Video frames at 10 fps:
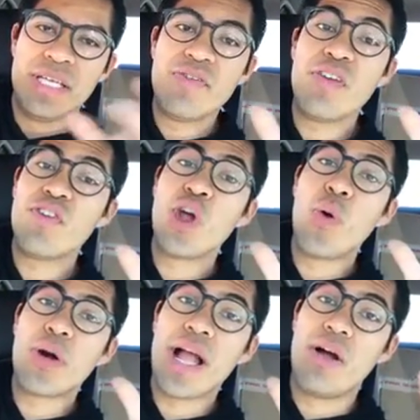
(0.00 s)
Even if you
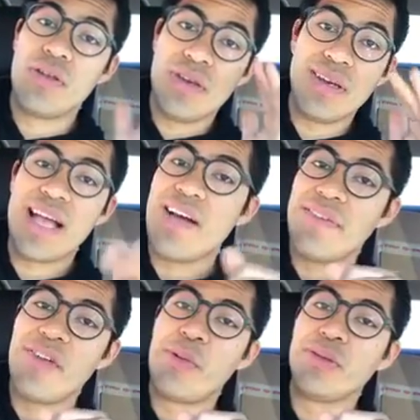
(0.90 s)
don't work out, you need to have
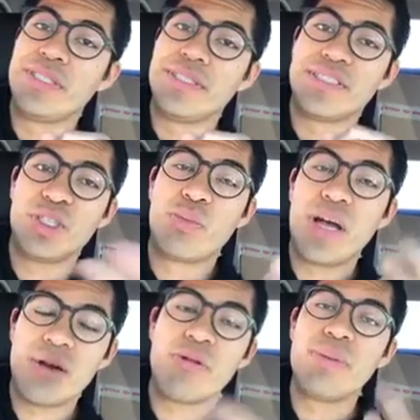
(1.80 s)
enough protein because your
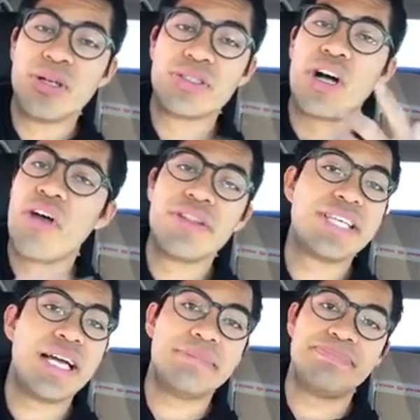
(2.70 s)
body rebuilds all the
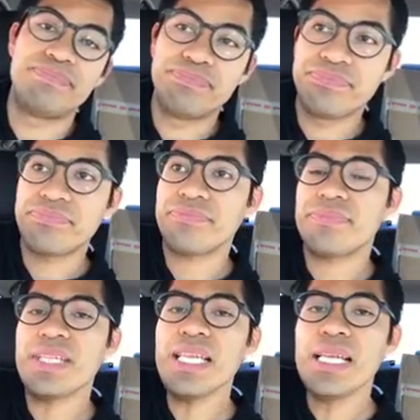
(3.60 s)
time.
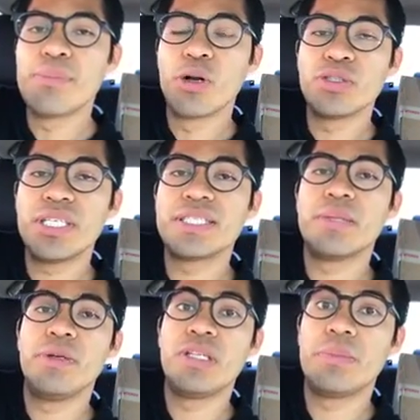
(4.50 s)
And protein is
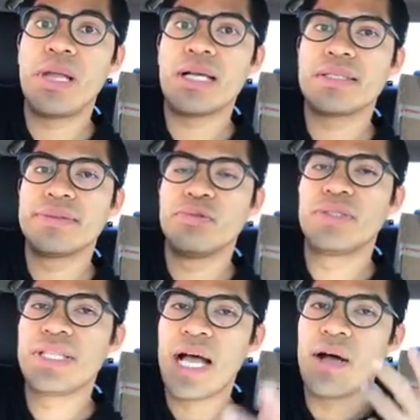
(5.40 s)
the building block.
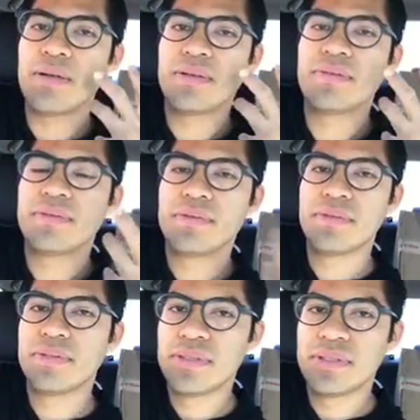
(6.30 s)
Without
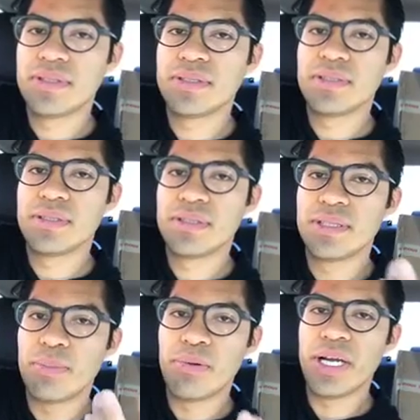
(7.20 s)

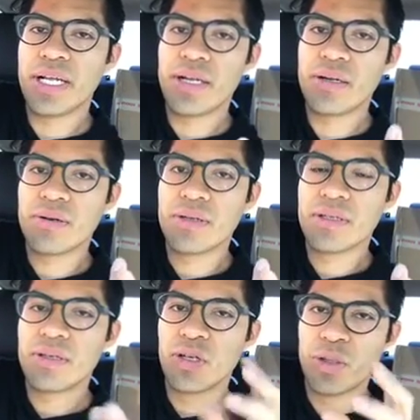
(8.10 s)
the brick
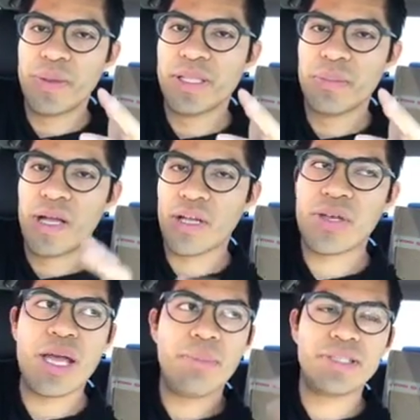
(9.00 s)
or the building block,
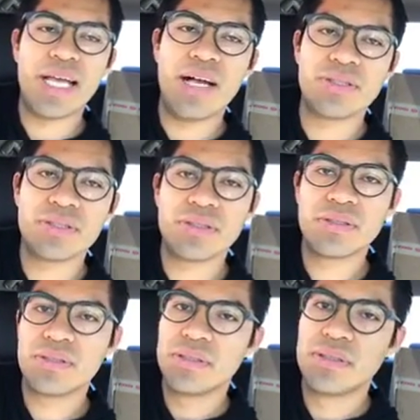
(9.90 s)
you can't build a house.
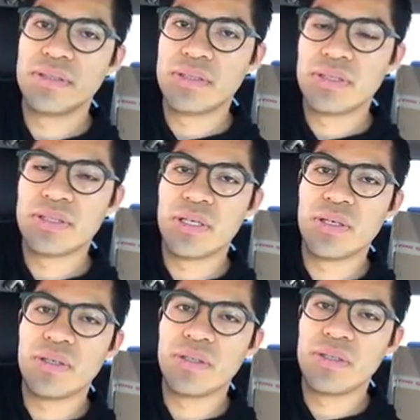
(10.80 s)

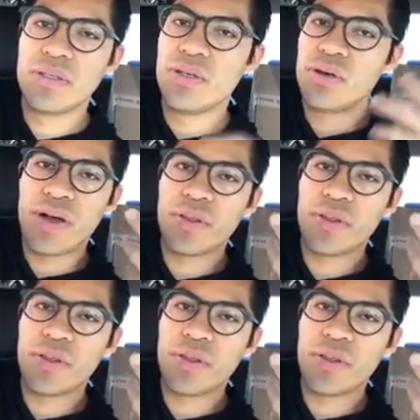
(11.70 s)
So you don't